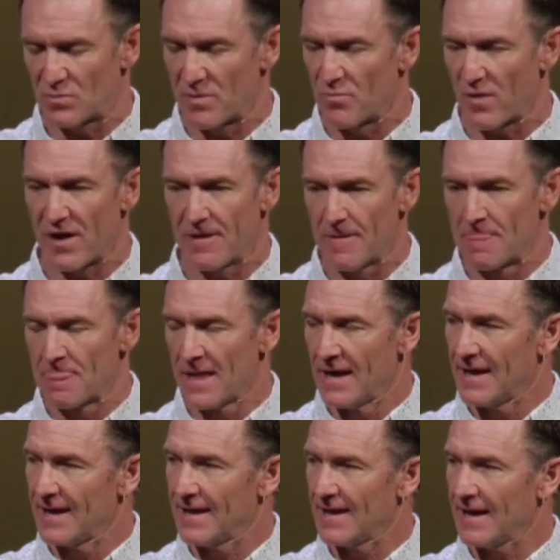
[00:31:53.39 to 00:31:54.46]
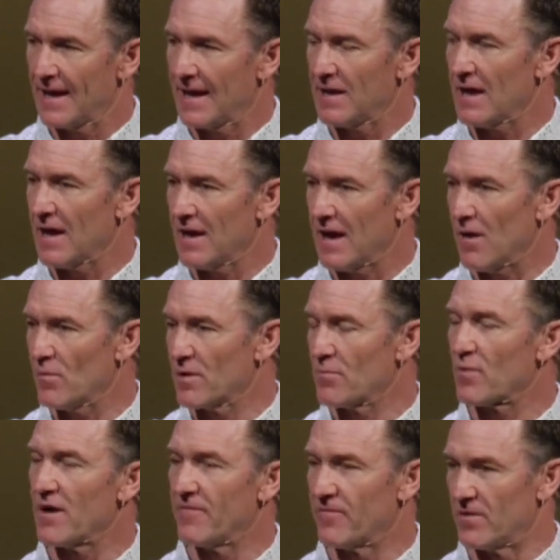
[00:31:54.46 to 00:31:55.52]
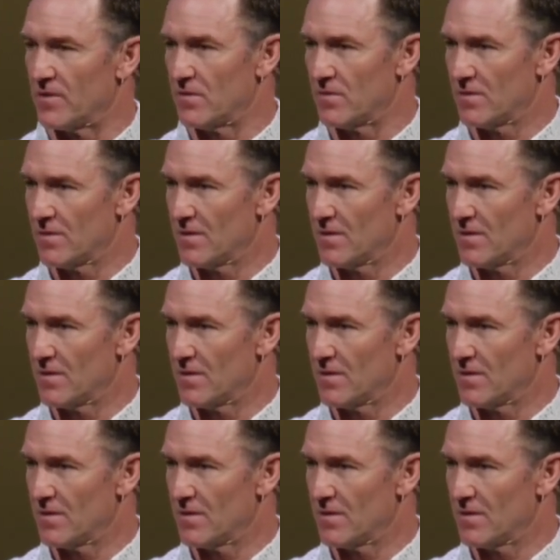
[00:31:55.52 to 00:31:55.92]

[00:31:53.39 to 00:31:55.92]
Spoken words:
we pray. And I want to pray for you.